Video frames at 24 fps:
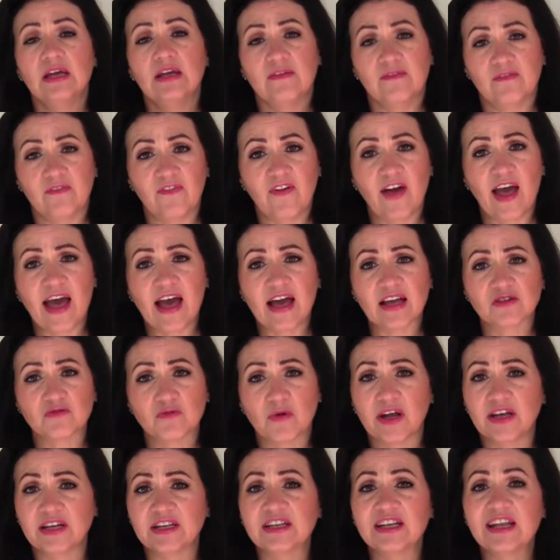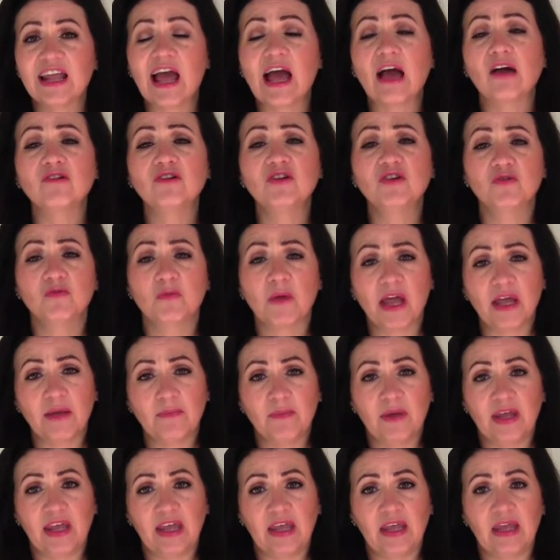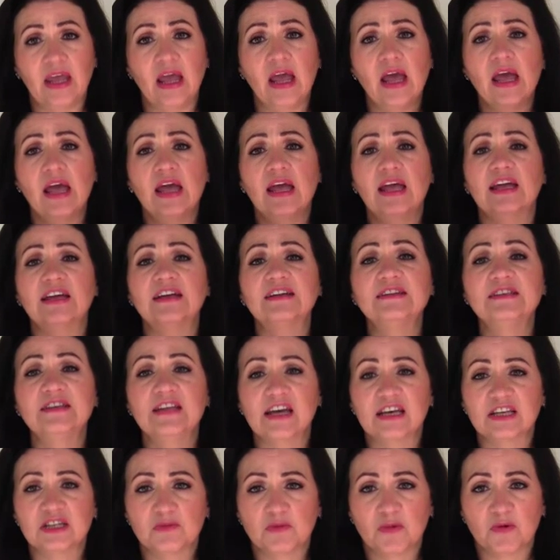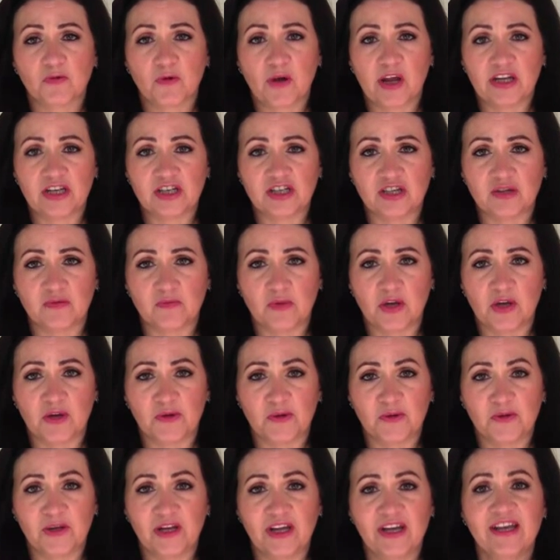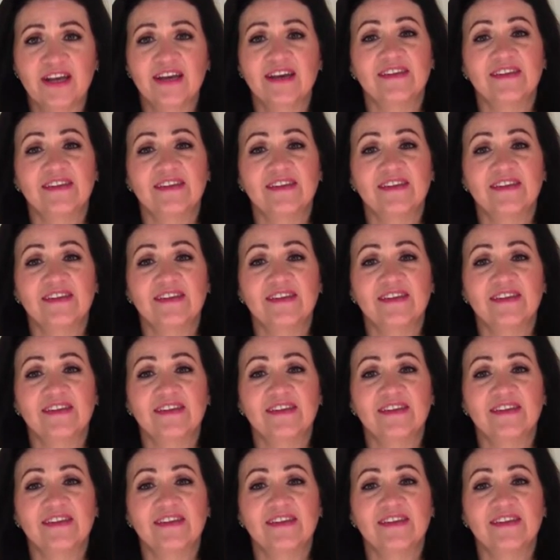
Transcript: In fact, right now you may be in desperation mode.